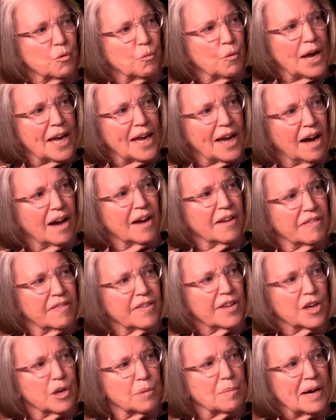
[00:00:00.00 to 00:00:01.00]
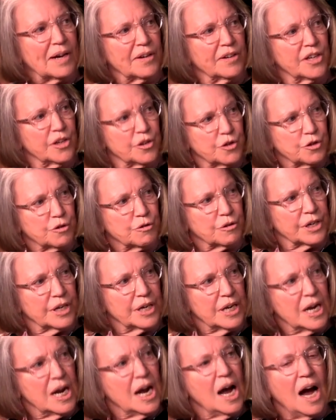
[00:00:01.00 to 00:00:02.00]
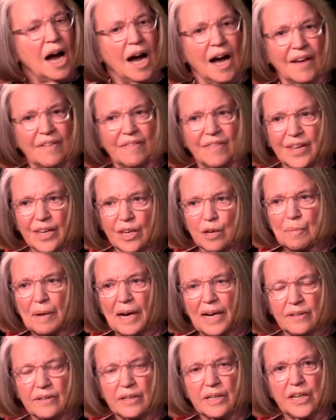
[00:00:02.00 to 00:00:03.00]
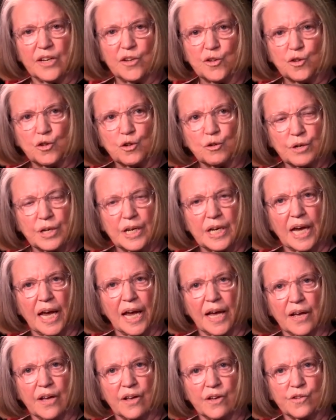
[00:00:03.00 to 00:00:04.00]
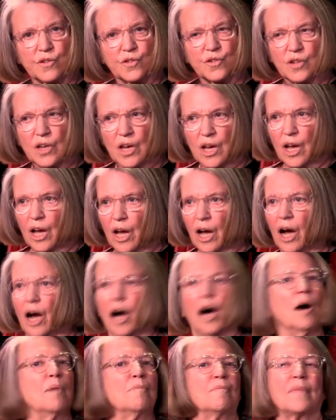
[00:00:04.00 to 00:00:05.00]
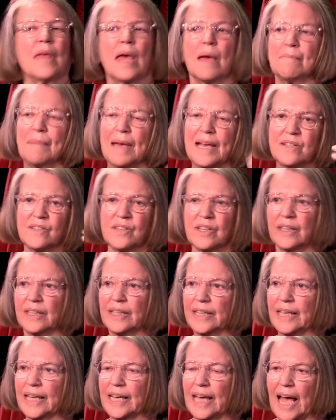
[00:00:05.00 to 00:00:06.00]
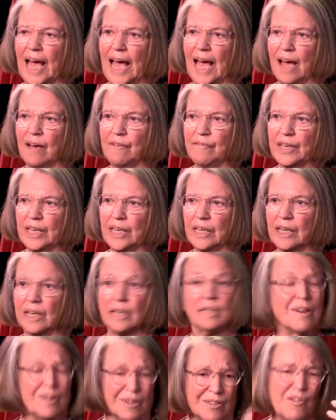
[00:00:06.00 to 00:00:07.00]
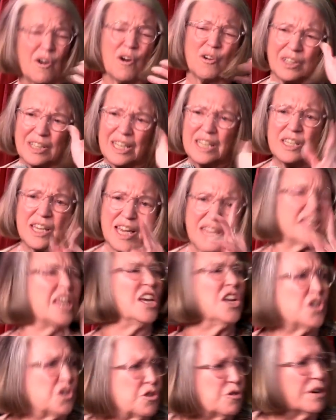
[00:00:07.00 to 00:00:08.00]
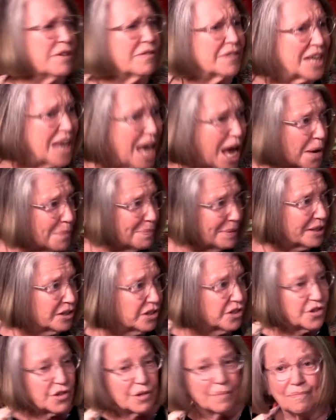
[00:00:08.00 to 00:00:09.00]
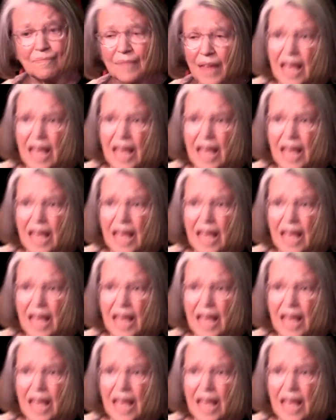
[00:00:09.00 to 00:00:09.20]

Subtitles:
the way I think about history. I think about history as basically having, or let's say the history of capitalism.